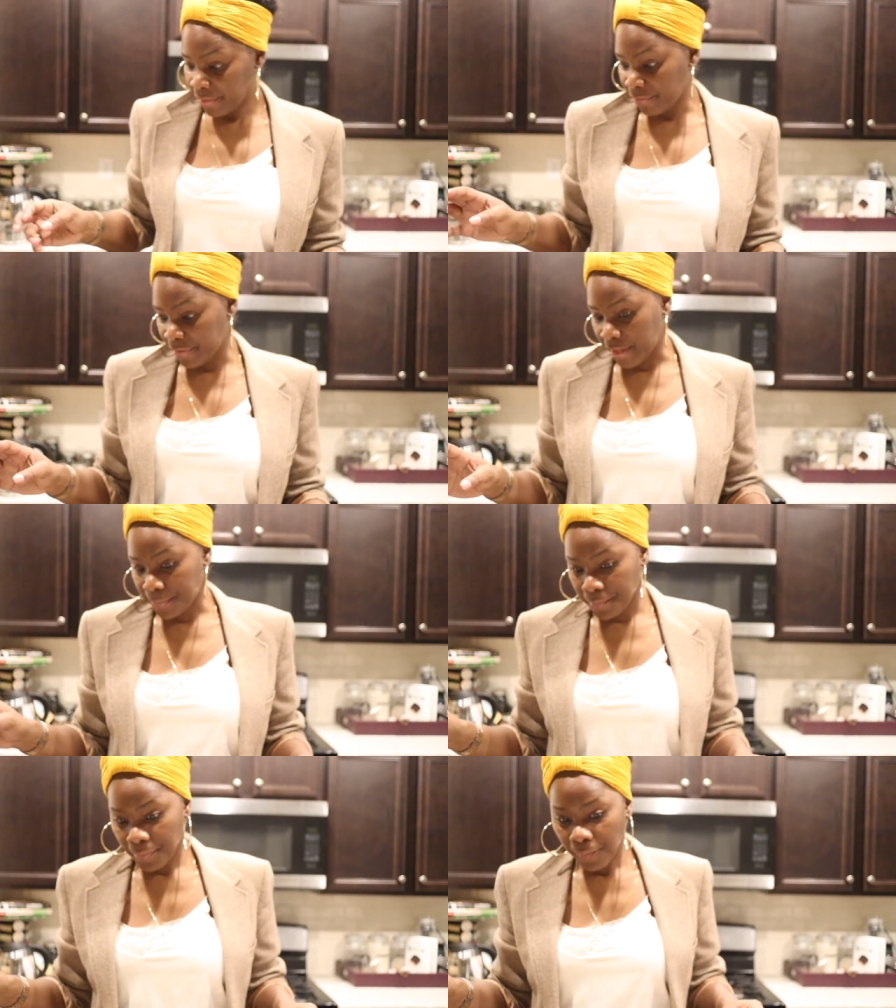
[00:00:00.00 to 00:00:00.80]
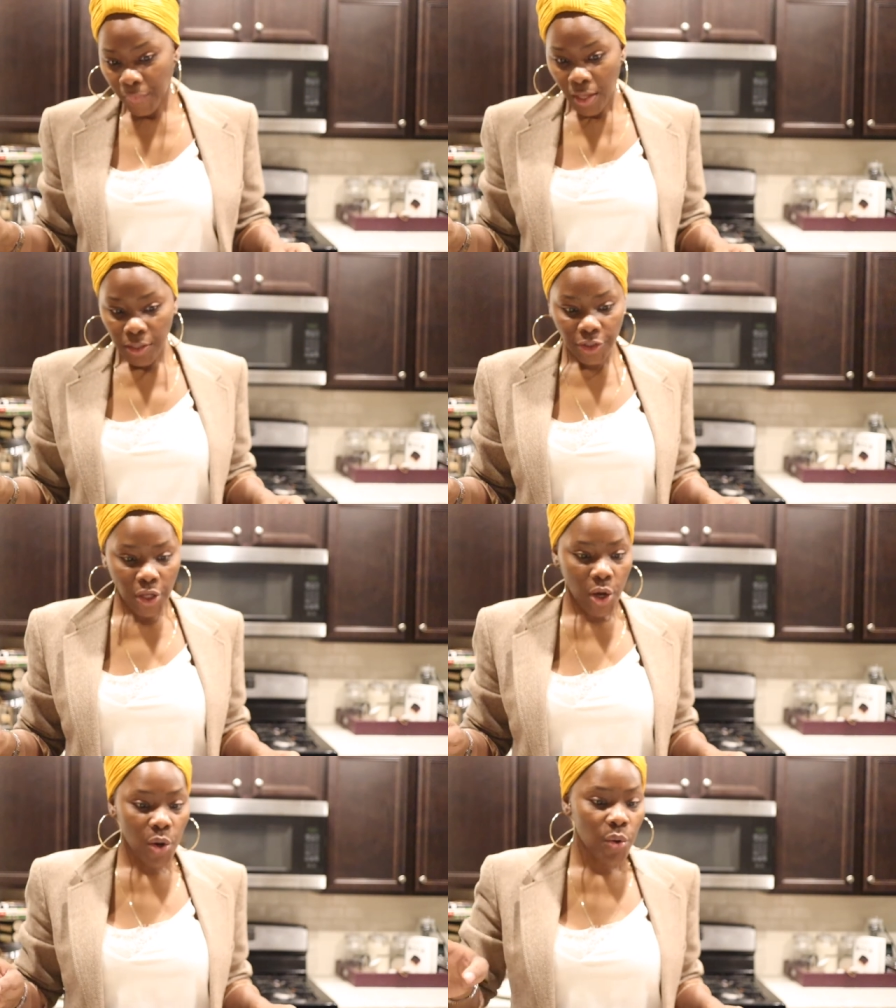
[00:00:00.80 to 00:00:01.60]
of it.
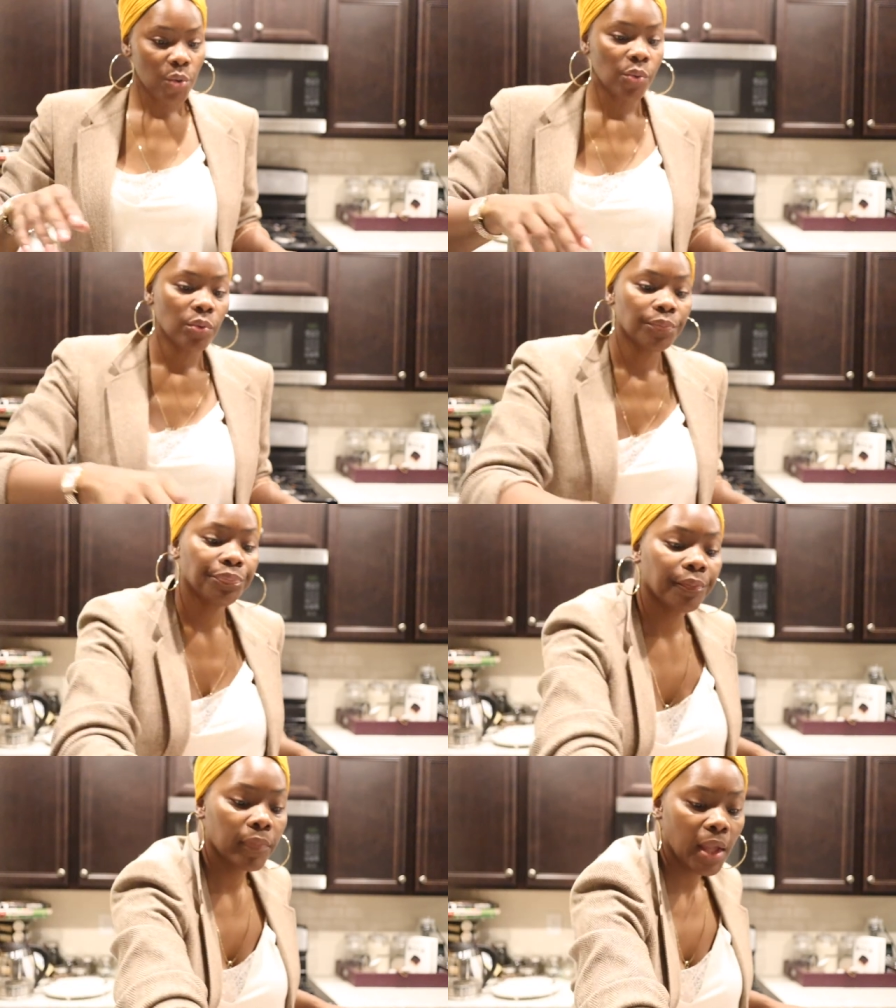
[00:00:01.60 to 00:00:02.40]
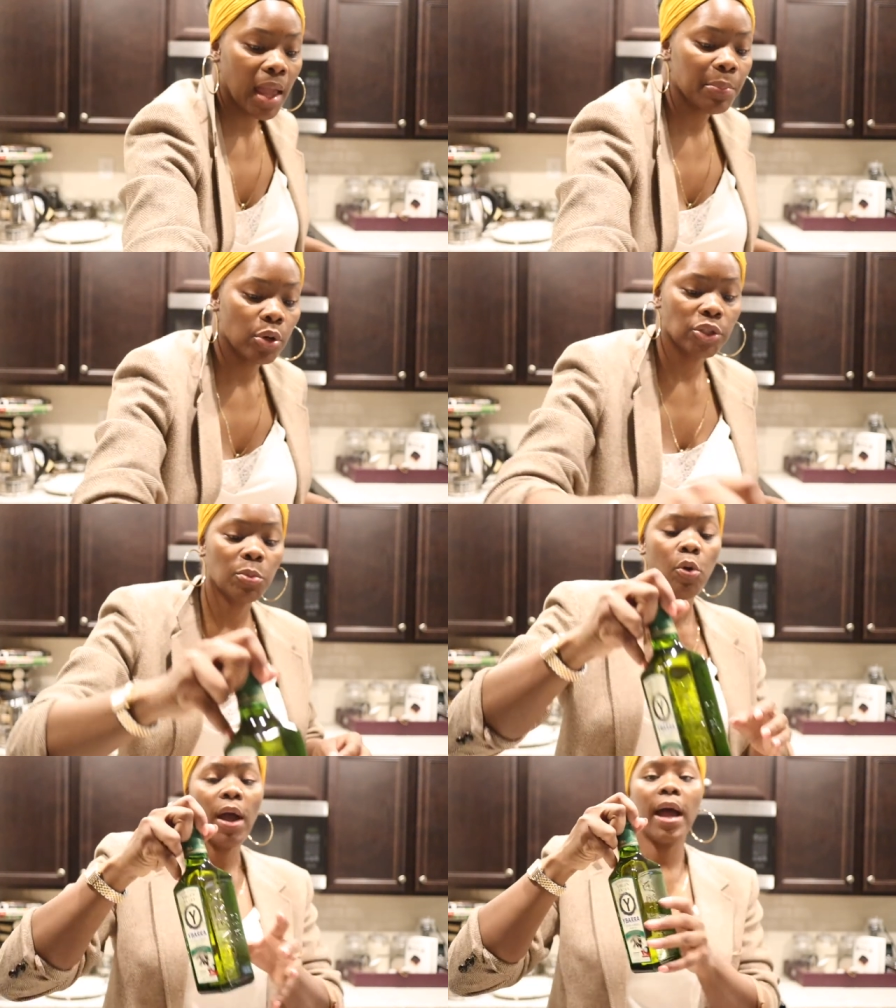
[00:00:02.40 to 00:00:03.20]
So I bought
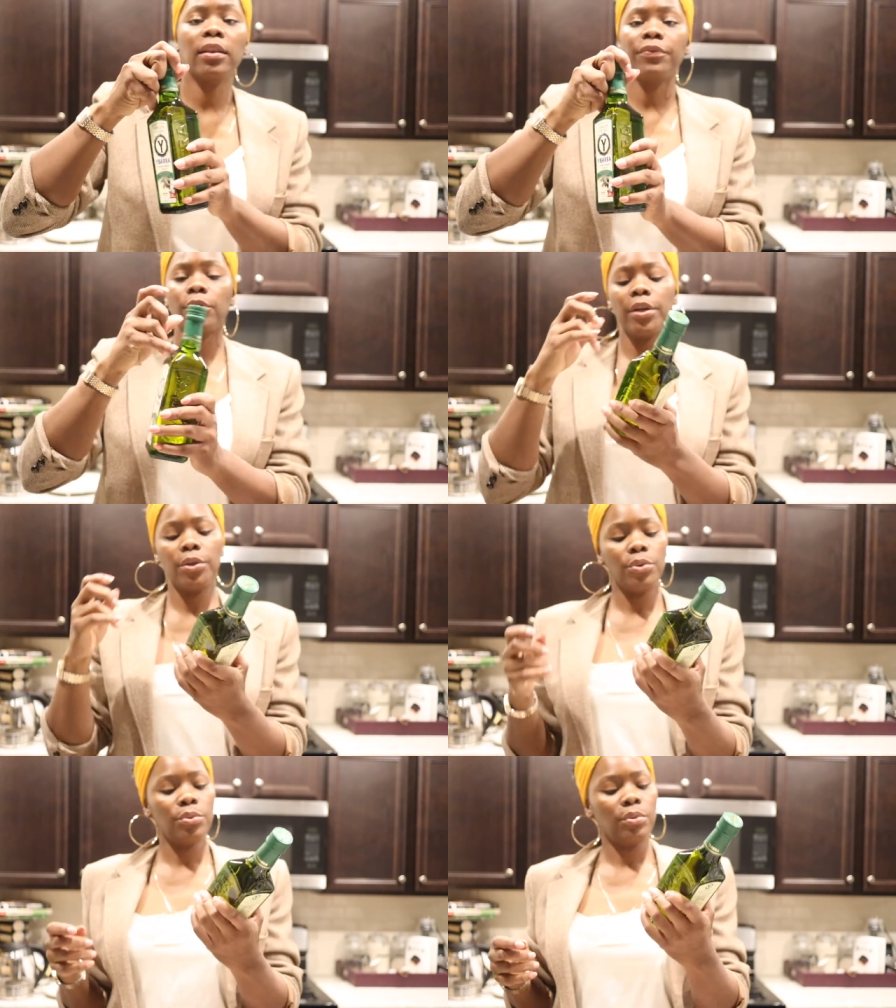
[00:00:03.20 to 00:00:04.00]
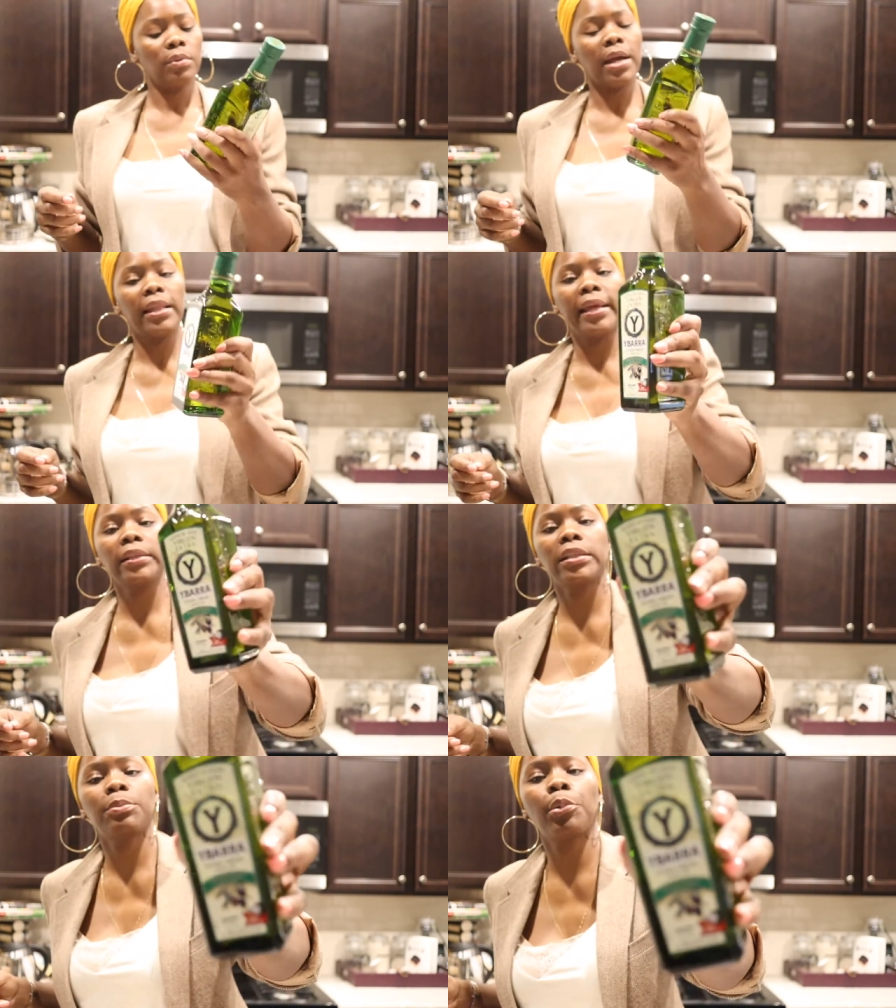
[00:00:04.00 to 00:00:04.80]
some more olive oil. I
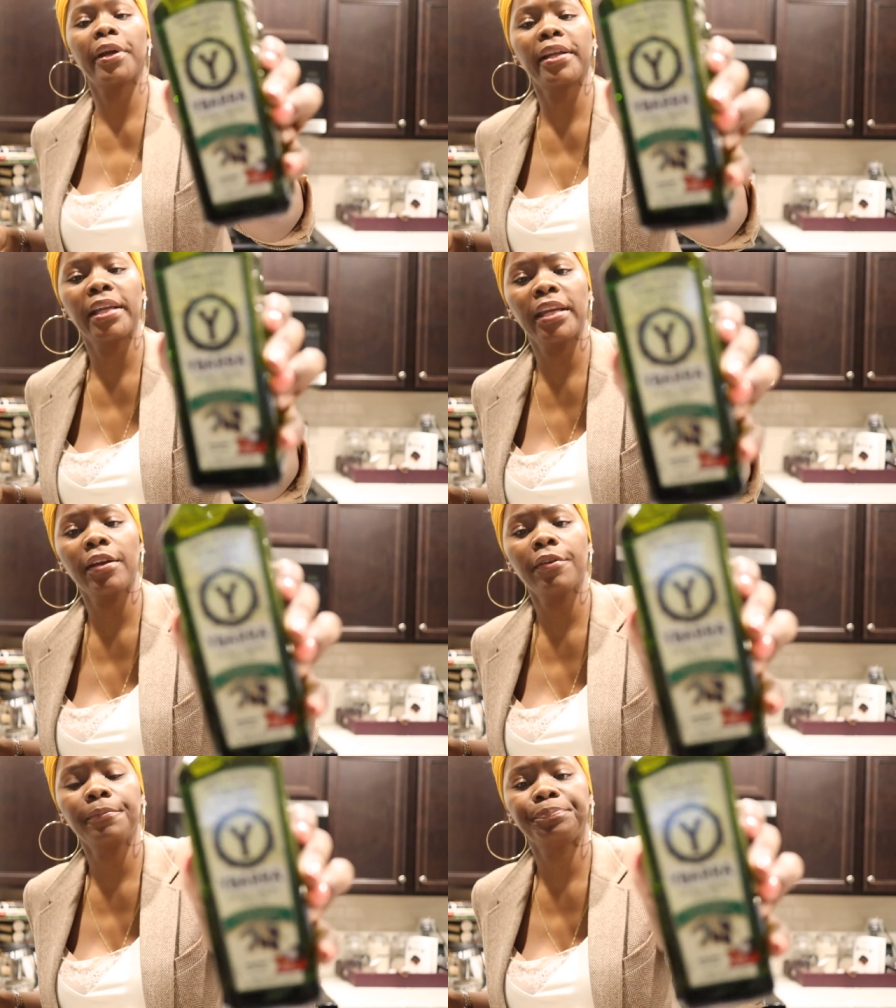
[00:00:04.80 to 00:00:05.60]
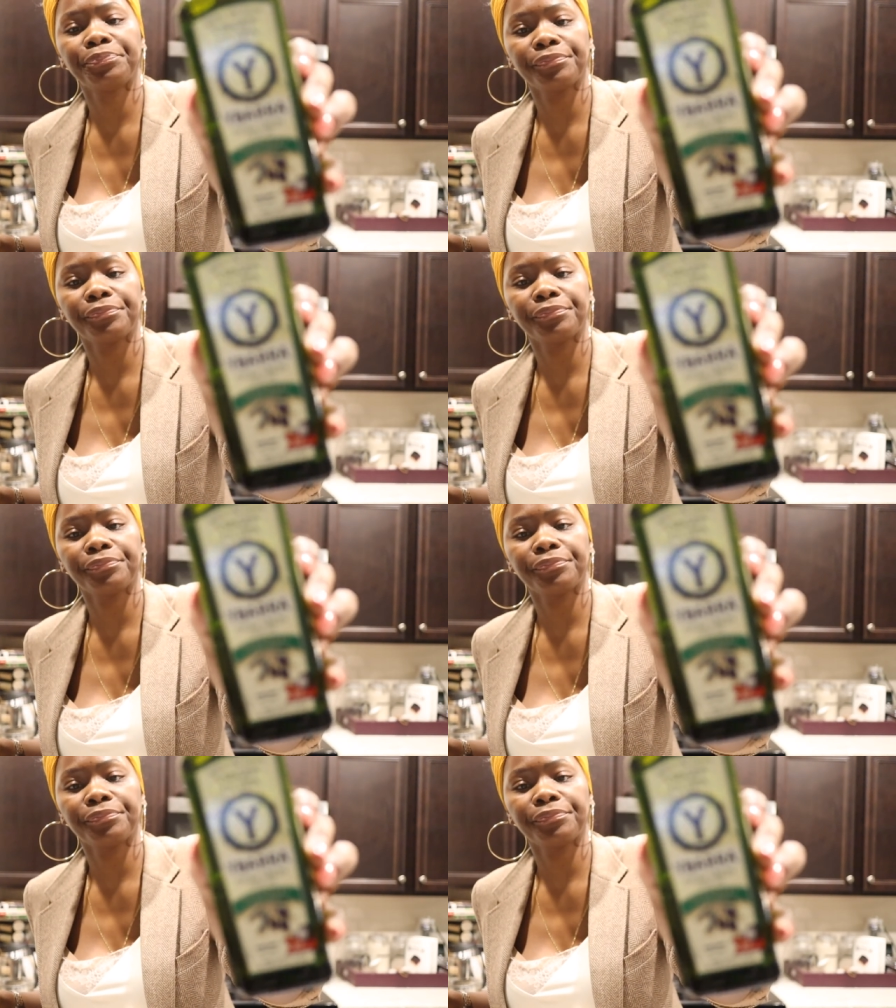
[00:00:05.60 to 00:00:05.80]
like this brand here.